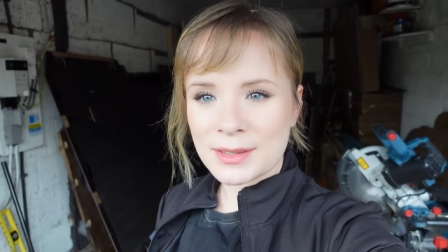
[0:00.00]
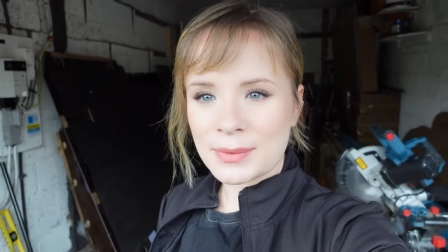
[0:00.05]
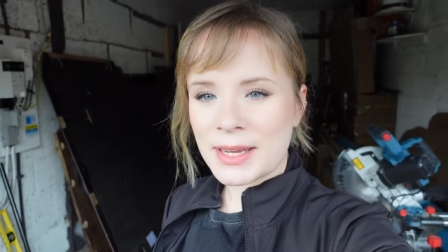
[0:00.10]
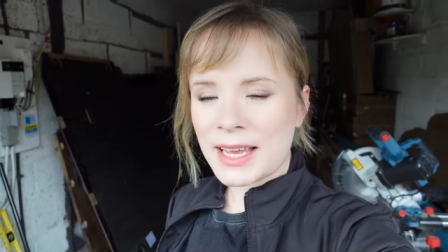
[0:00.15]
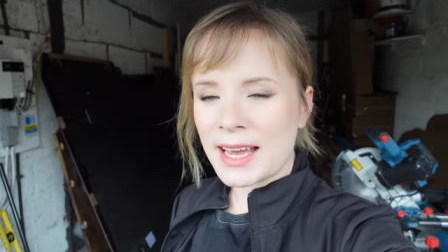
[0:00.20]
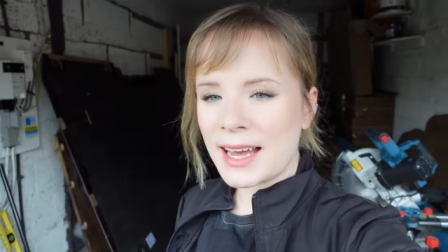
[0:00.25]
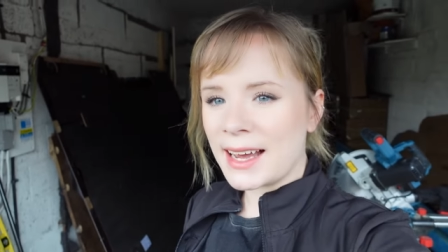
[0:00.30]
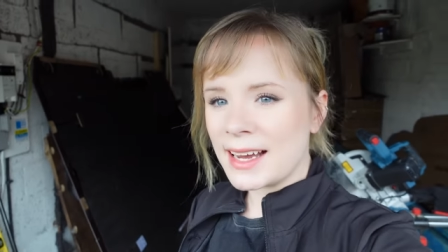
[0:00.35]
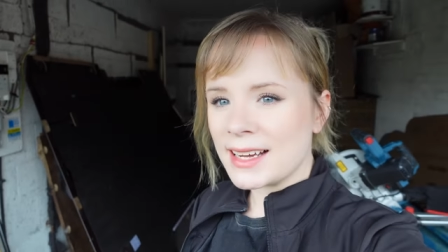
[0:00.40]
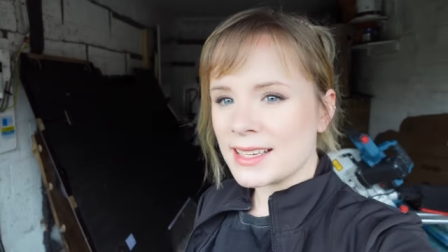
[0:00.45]
that we
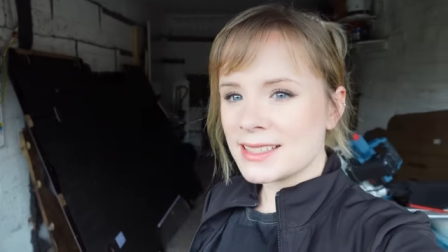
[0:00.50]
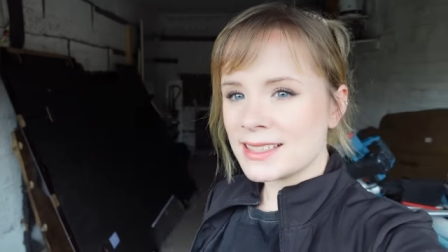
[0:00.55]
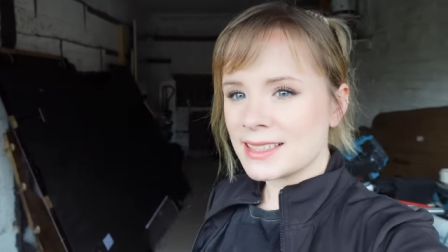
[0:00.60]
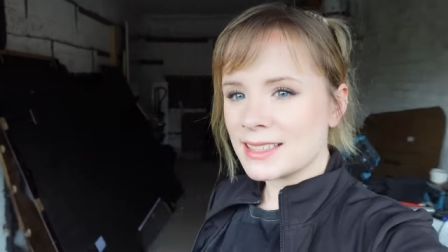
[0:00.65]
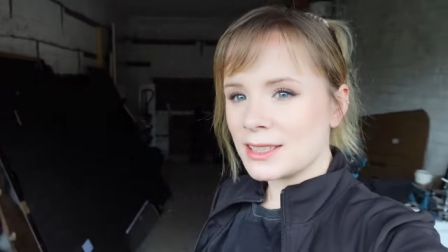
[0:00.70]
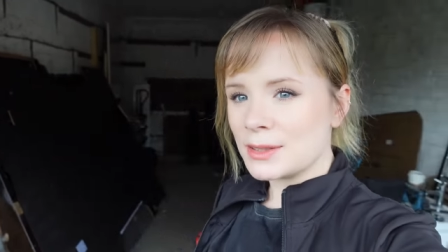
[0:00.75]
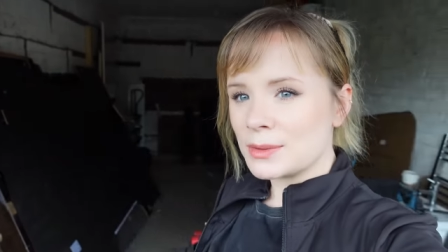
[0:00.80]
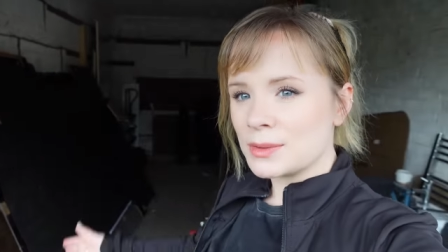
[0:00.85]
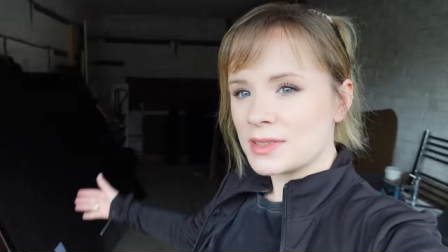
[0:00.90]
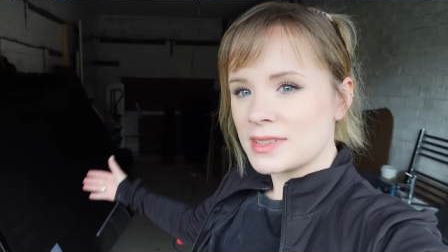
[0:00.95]
had.
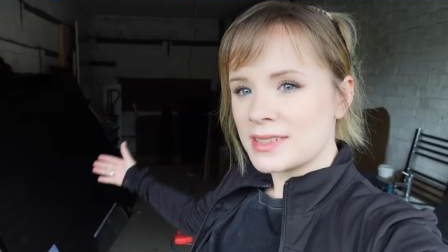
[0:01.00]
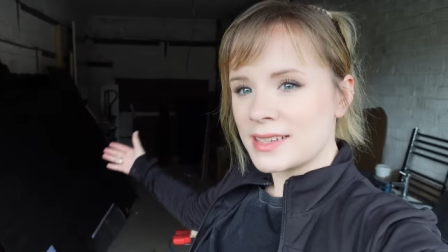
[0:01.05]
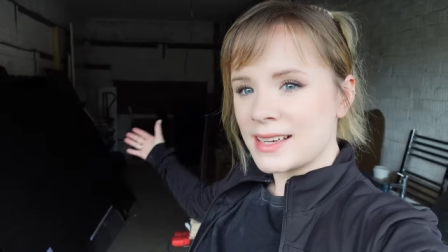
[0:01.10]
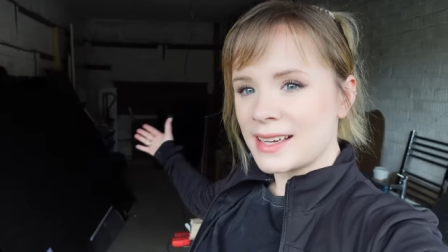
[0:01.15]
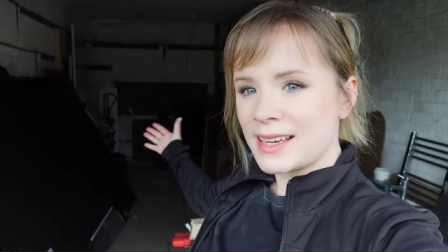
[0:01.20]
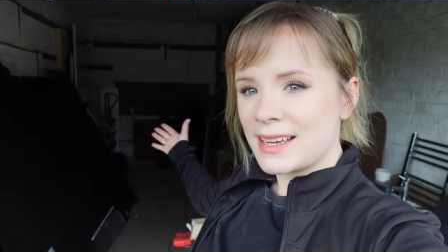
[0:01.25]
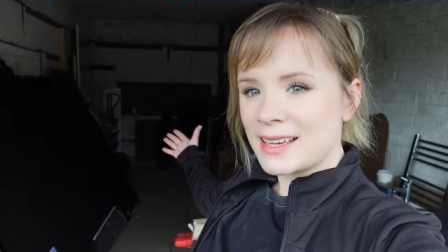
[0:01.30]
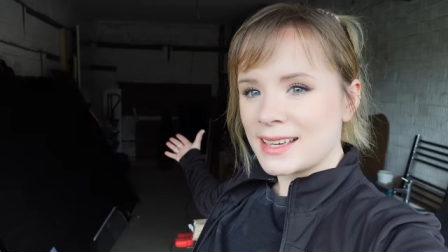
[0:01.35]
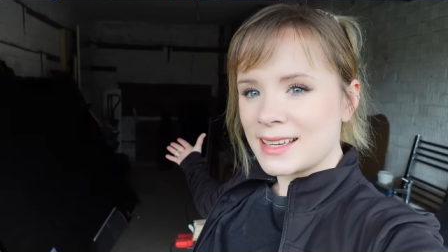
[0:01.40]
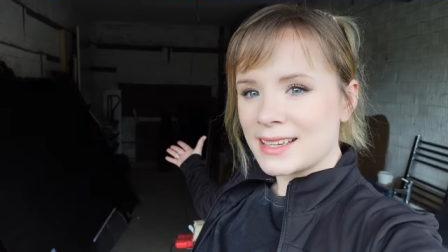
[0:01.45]
You'll
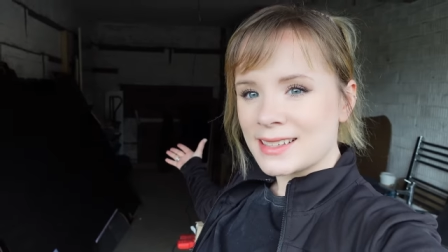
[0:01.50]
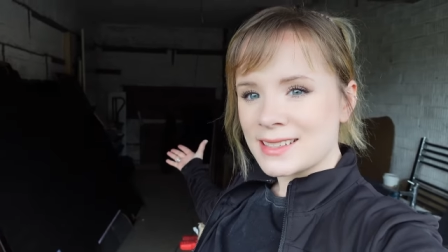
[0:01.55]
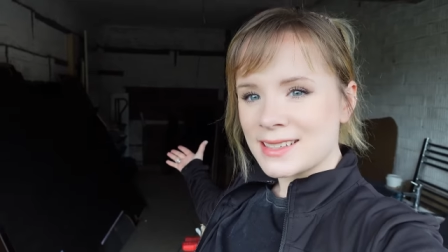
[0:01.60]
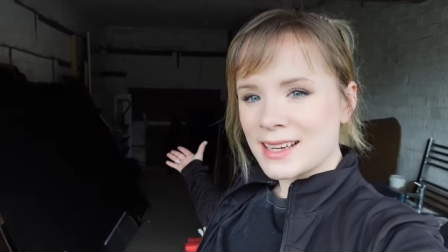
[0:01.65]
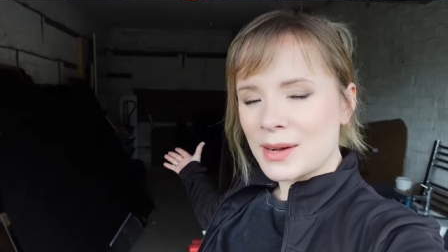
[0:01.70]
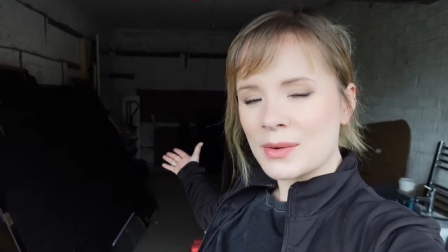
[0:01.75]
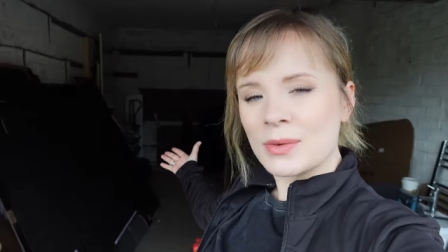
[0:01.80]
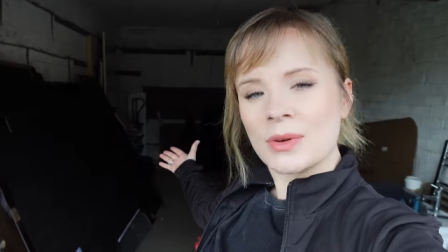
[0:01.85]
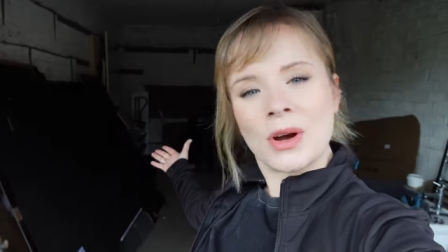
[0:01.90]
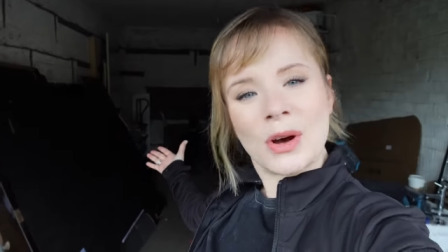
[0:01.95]
see it is
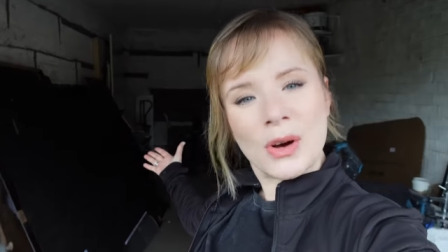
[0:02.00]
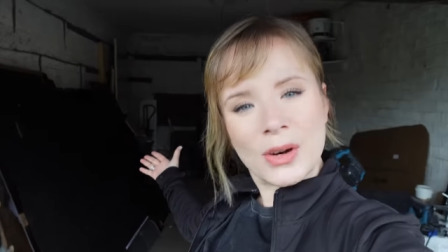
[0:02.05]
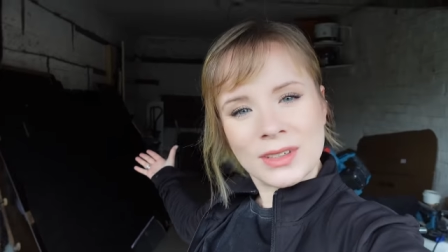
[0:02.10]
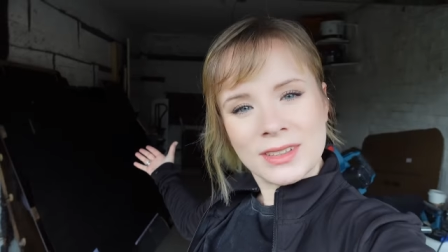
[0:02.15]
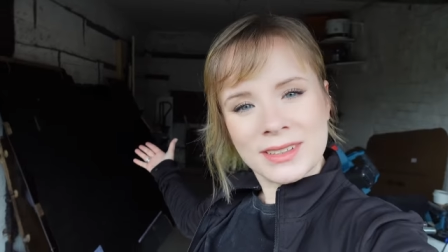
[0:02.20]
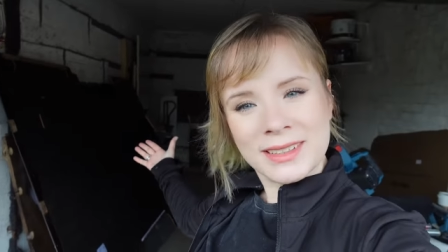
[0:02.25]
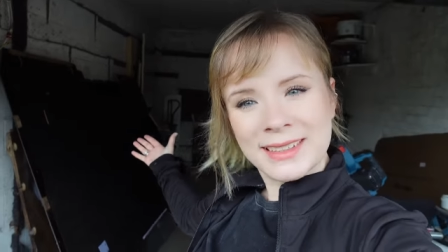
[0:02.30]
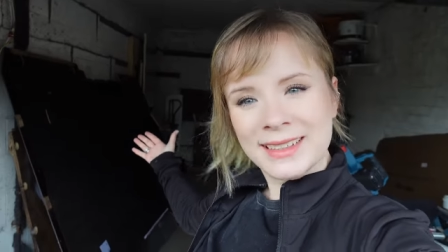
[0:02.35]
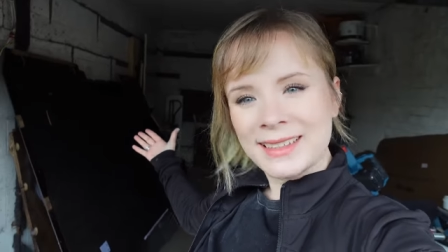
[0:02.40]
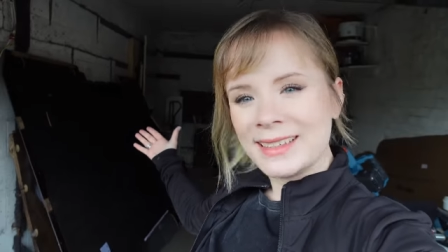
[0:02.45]
now
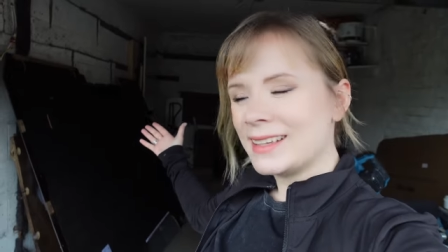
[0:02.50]
gone.